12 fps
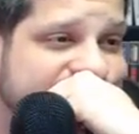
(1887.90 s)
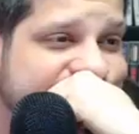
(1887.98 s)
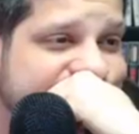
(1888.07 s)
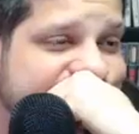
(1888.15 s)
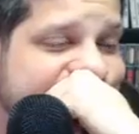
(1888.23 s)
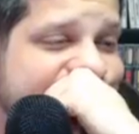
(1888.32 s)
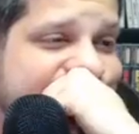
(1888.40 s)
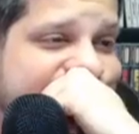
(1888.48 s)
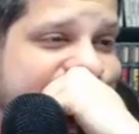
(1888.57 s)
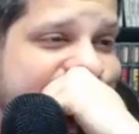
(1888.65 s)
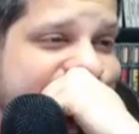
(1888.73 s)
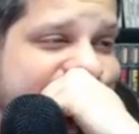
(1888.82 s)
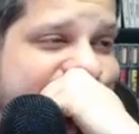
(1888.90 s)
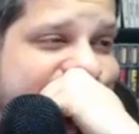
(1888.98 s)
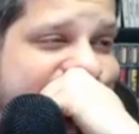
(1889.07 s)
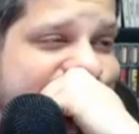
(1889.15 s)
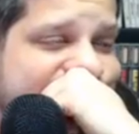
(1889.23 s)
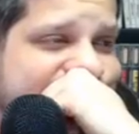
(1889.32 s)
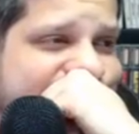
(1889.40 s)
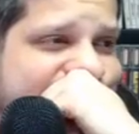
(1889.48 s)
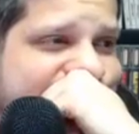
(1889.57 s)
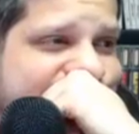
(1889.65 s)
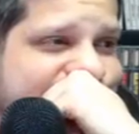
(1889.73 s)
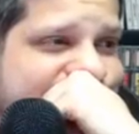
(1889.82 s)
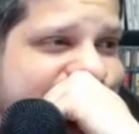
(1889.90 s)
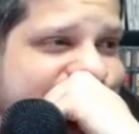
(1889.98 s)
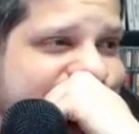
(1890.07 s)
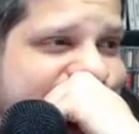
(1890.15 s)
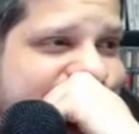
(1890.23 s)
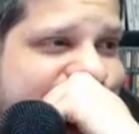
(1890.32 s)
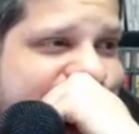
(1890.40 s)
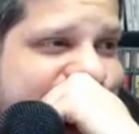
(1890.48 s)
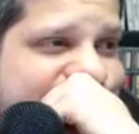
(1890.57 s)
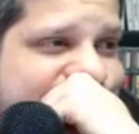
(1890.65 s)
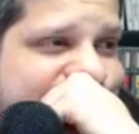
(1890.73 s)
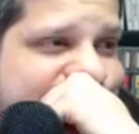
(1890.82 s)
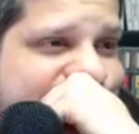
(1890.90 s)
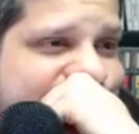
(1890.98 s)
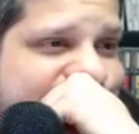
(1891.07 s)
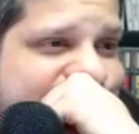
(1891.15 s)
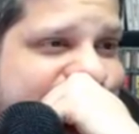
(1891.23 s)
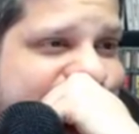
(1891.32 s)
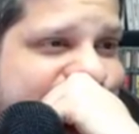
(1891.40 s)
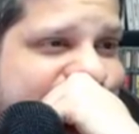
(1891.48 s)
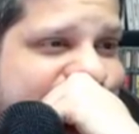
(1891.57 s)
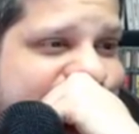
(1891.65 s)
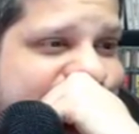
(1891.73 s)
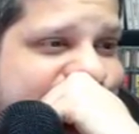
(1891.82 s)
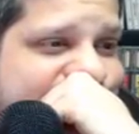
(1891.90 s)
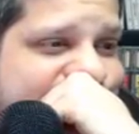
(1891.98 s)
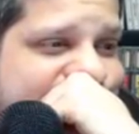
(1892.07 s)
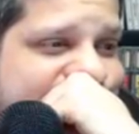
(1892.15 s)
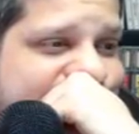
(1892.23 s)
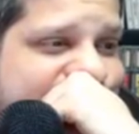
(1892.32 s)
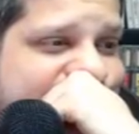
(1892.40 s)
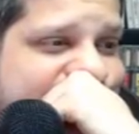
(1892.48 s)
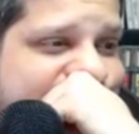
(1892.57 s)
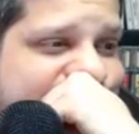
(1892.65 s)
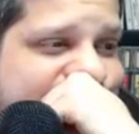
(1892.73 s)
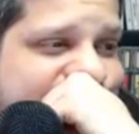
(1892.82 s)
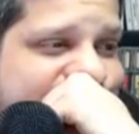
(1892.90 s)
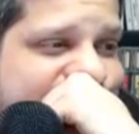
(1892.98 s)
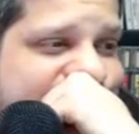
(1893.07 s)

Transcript: (silent)